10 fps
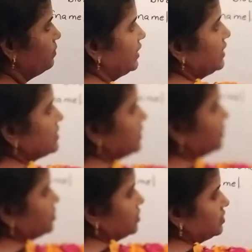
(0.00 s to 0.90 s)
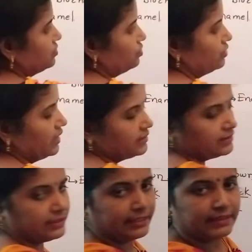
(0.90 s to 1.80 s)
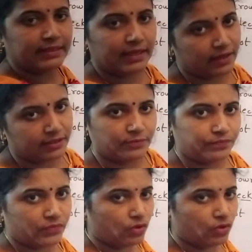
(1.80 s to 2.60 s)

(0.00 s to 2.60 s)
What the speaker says: The middle structure is known as dentine.